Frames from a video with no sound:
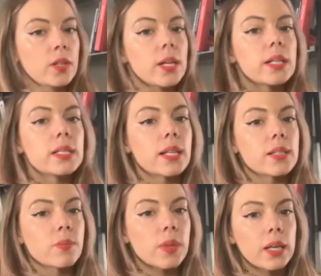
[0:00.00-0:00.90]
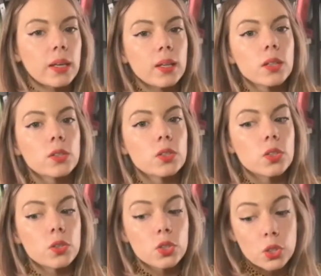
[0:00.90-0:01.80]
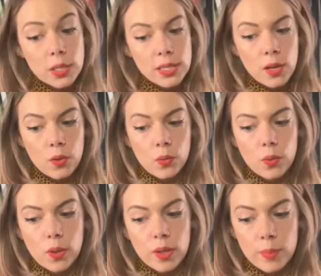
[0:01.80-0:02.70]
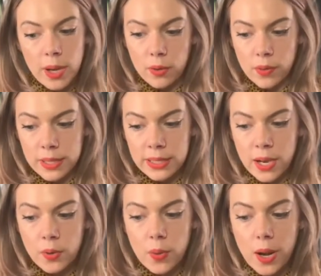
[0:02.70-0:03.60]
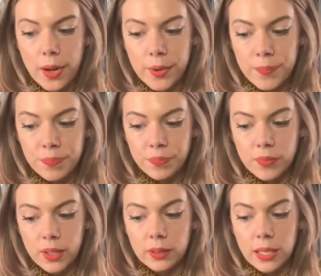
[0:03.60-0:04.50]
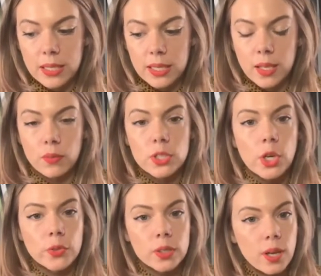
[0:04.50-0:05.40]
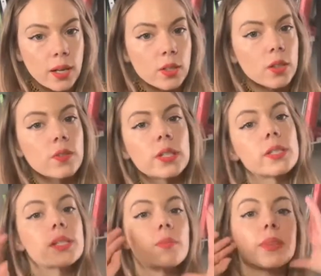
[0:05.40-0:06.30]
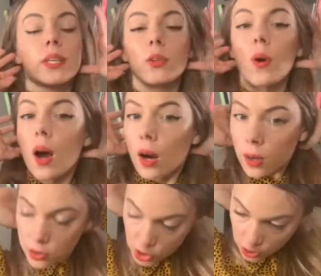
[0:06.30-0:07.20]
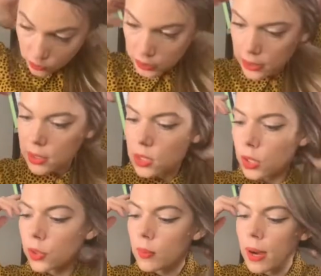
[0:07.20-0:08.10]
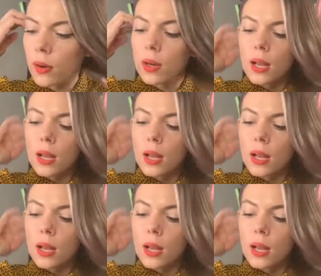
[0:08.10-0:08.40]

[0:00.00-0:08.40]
It's not something to stress out about right now. And like I said, reach out to your doctor if it is something you are genuinely concerned about.